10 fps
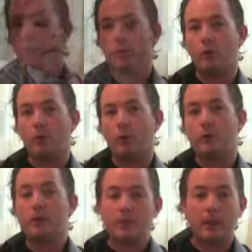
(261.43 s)
So
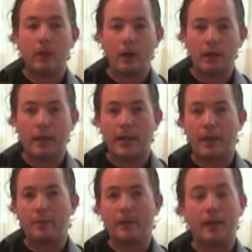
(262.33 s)
there's going to be a lot of that
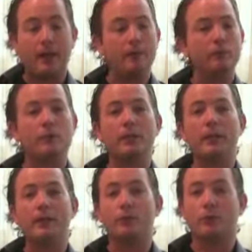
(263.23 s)
happening, and
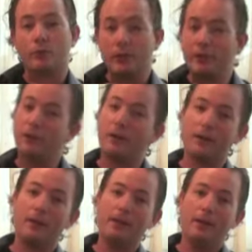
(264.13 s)
really, it's really
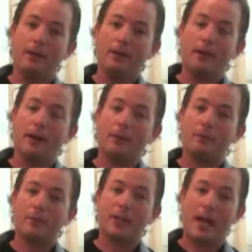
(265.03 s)
funny.
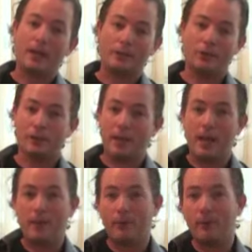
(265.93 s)
Catch it on
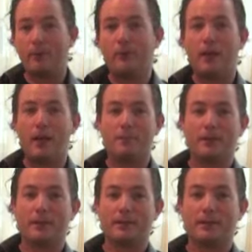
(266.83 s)
camera if you can,
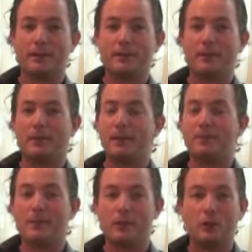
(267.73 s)
because
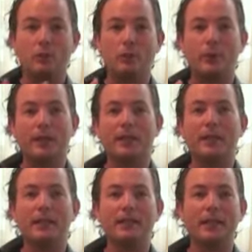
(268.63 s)
sometimes they just go between
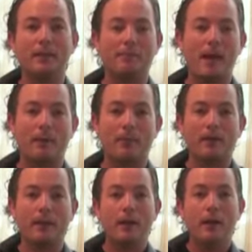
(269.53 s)
giggling and
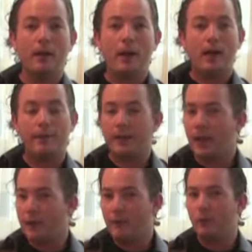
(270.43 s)
babbling, and then
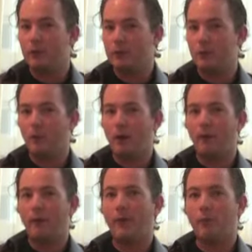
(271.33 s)
every once in a
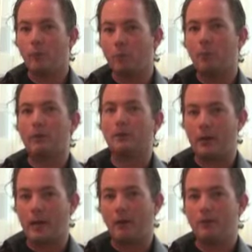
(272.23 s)
while they will
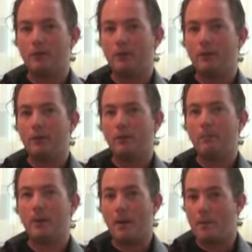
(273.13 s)
blurt out
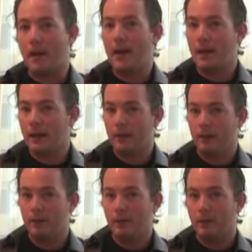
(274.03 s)
"mama"
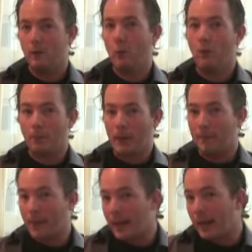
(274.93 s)
or
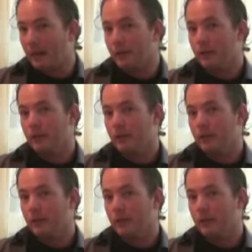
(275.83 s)
"papa"